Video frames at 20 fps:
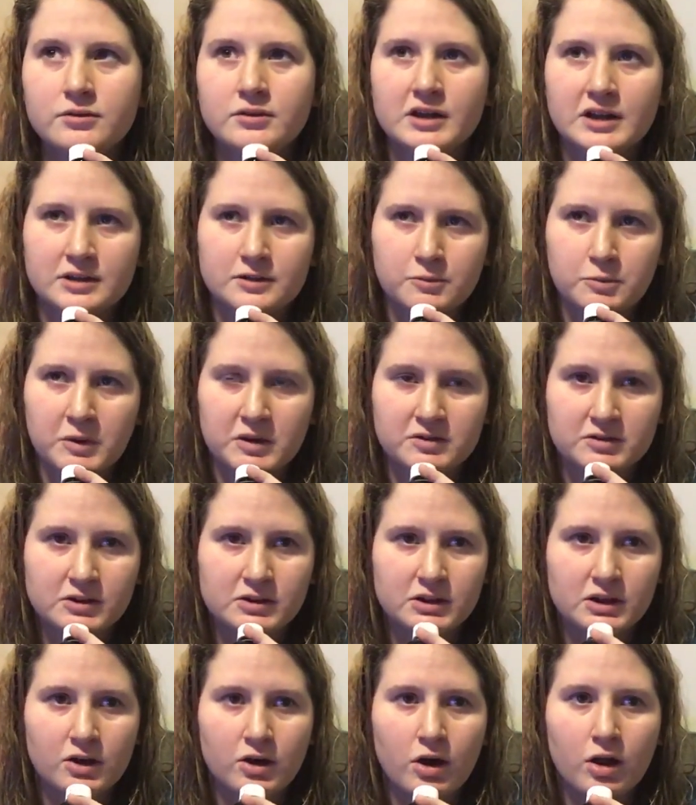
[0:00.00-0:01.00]
that's
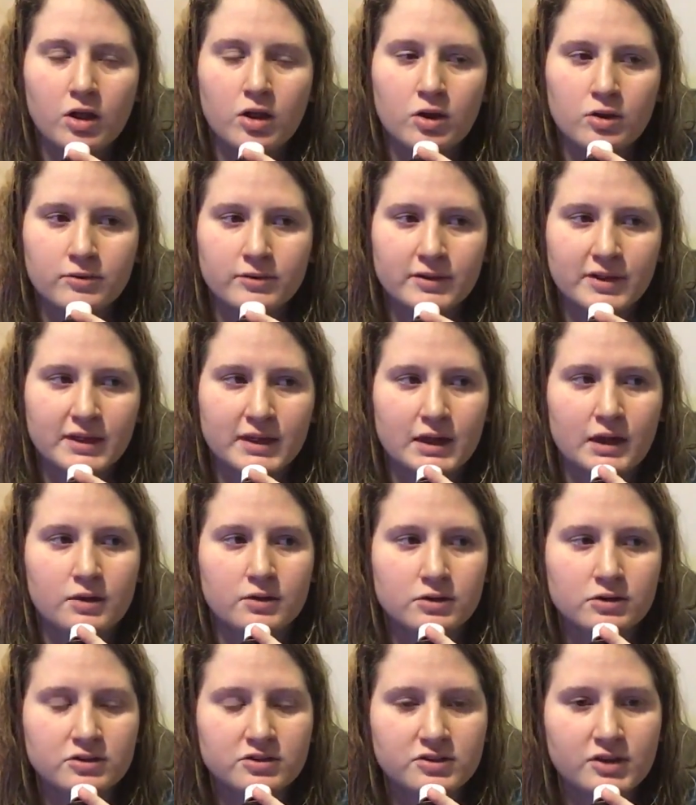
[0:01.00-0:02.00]
basically all over the
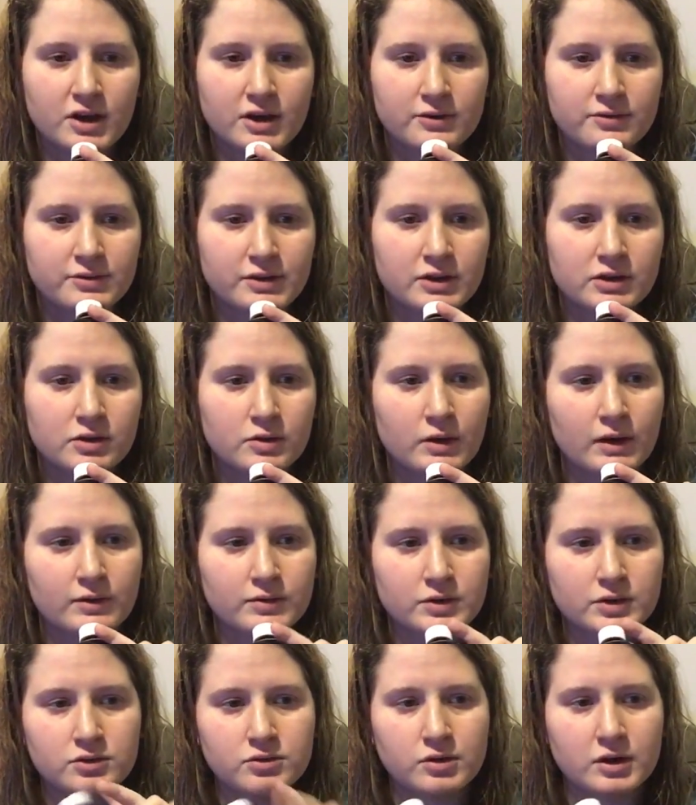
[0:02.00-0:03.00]
counter stuff, and you
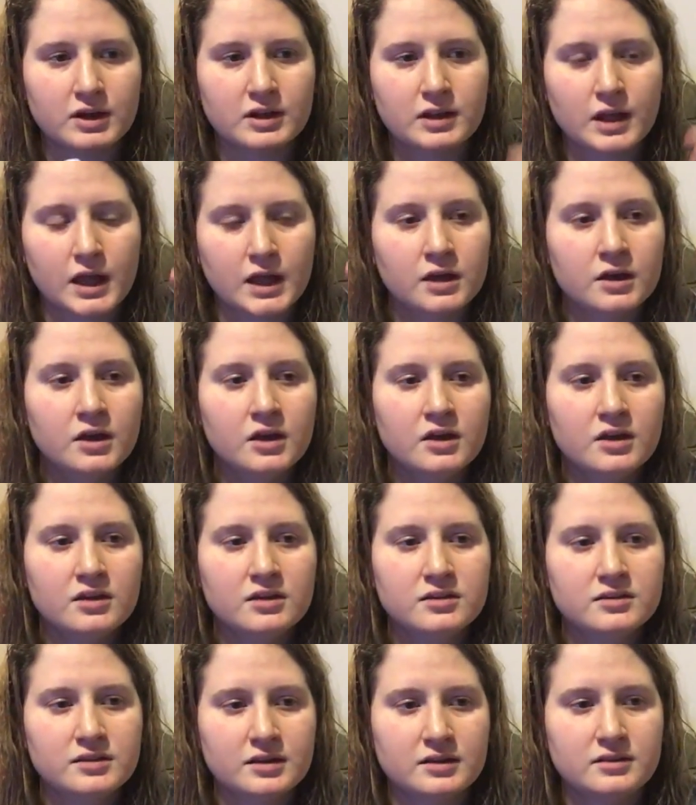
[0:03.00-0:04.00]
have to drink like
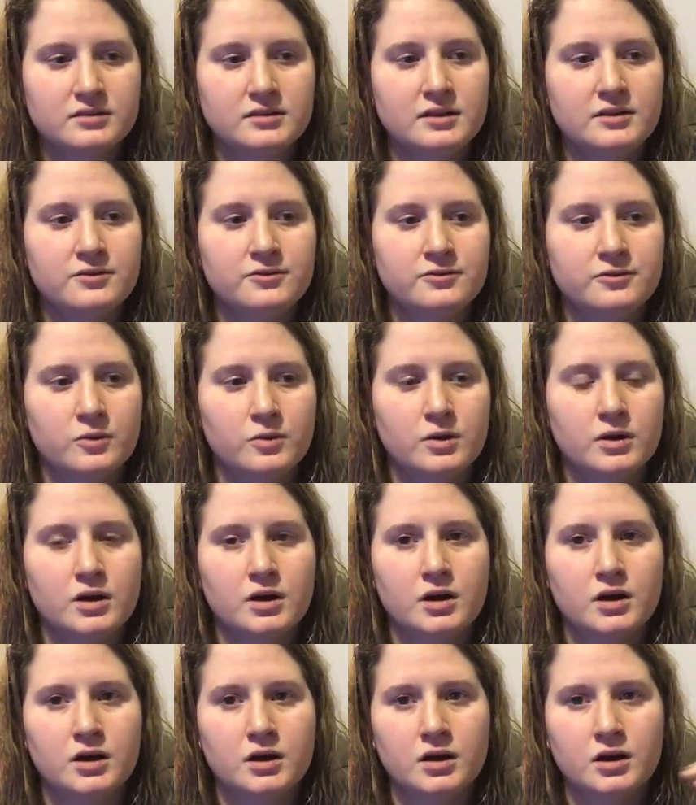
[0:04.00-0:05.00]

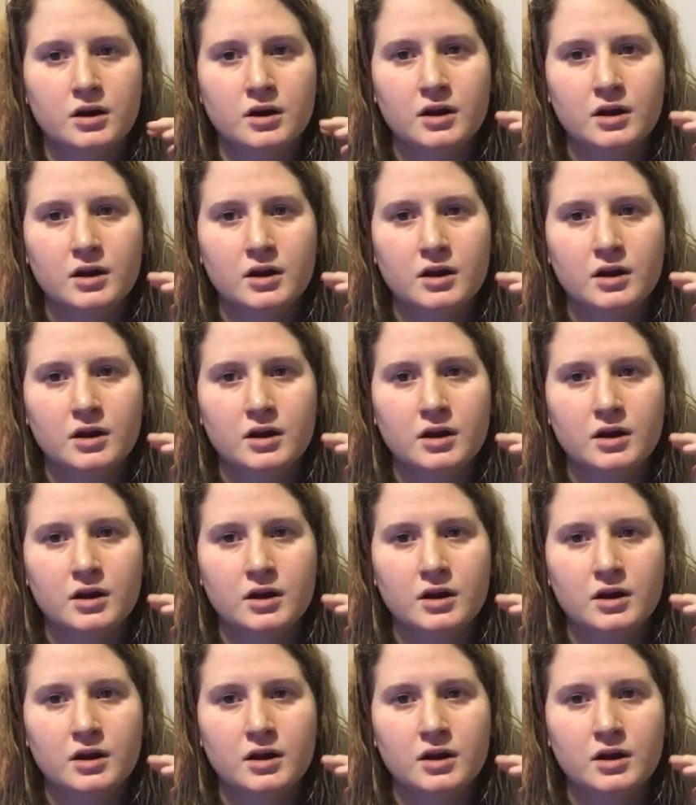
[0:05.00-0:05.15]
64